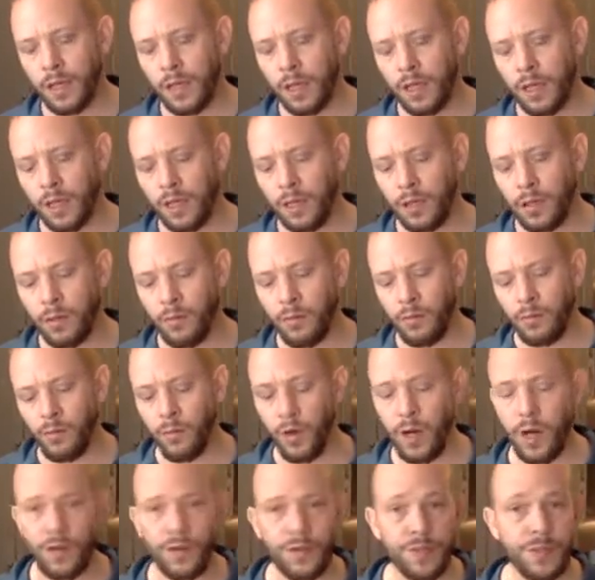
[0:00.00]

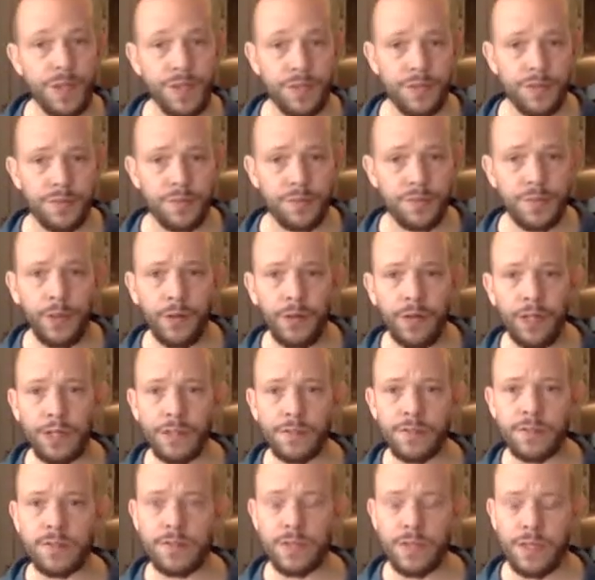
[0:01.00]
when I was less
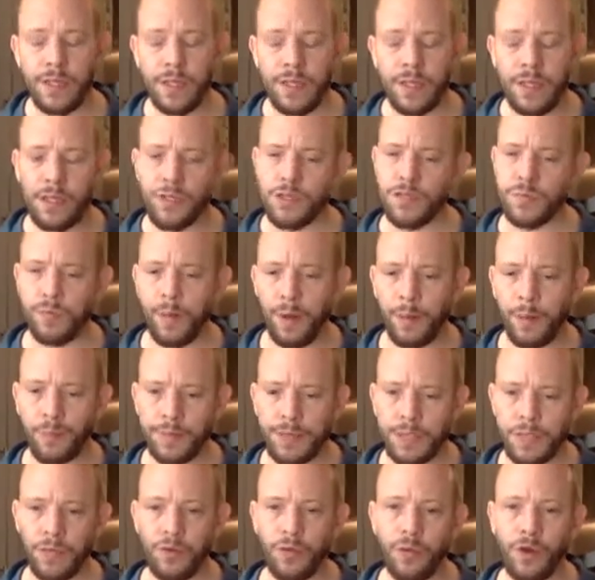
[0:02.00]
experienced. Just bumped
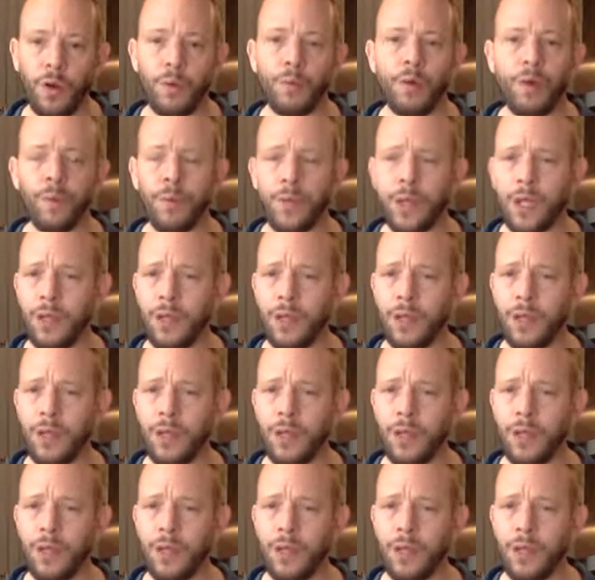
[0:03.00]
it a little bit.